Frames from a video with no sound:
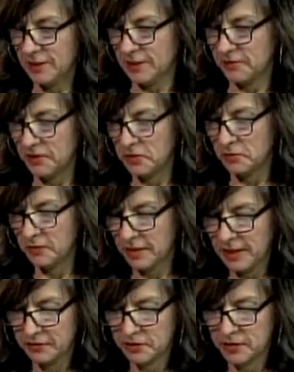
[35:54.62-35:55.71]
this for you
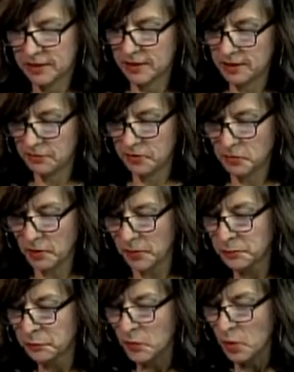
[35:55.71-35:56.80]
after this interview, but
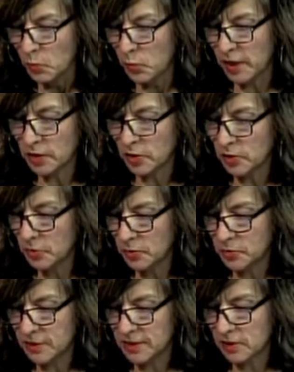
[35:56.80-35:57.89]
what or
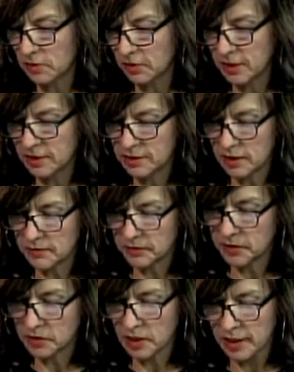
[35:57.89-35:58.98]
who is the greatest love of
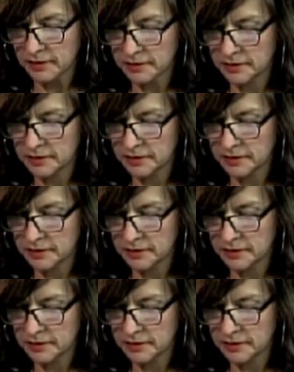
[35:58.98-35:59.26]
your life?